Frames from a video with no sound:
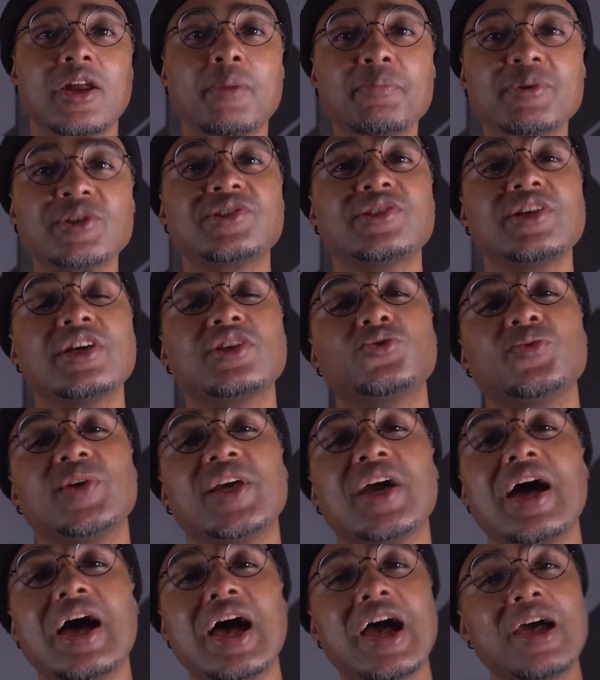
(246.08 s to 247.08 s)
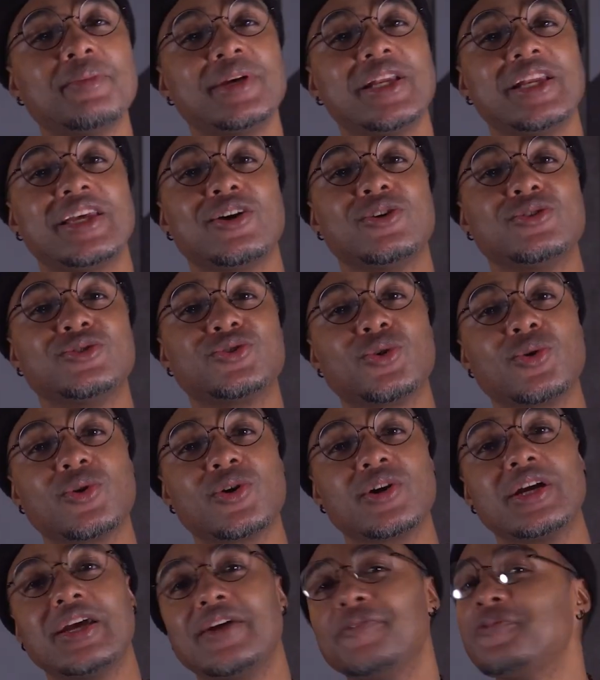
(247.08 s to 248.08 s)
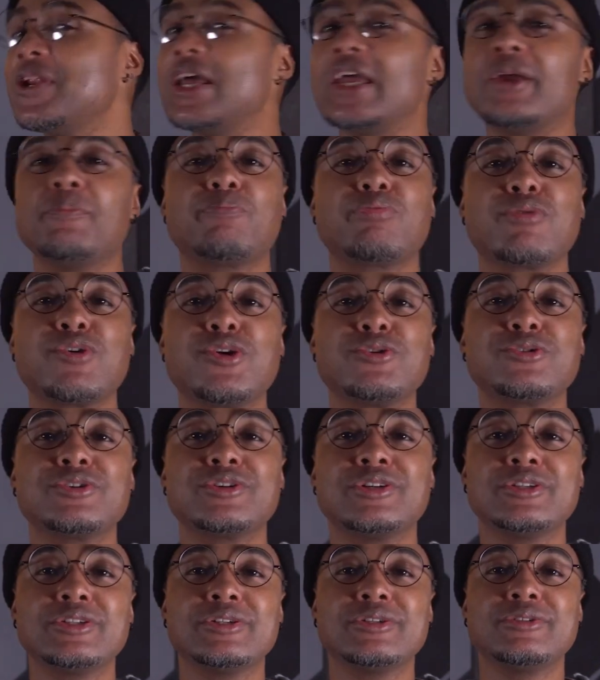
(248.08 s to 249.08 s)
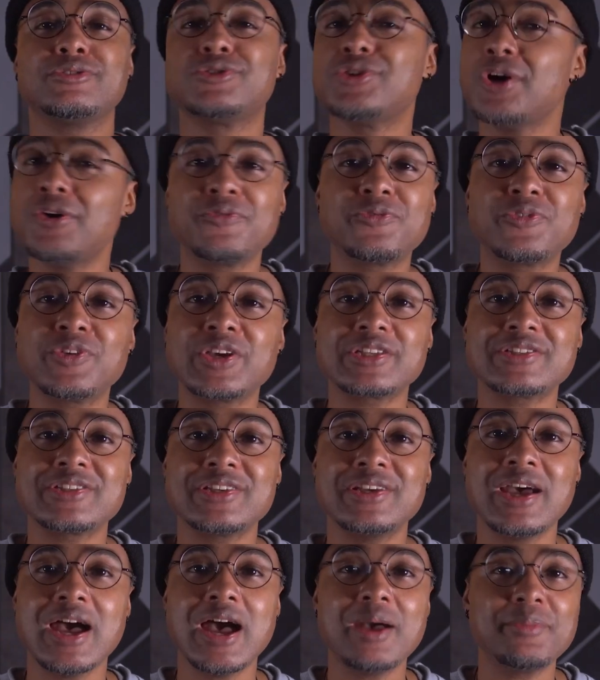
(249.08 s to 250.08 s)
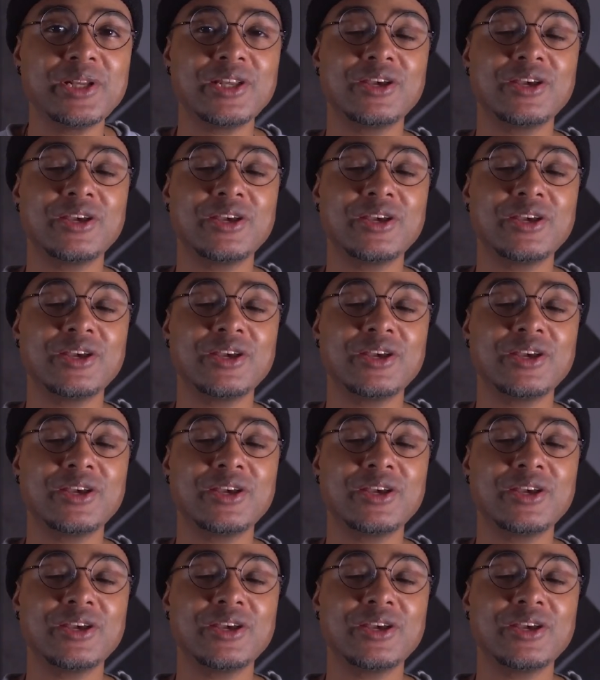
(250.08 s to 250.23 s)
Number 6, we got Aime Leon Dore. If it ain't broke, don't fix it. Aime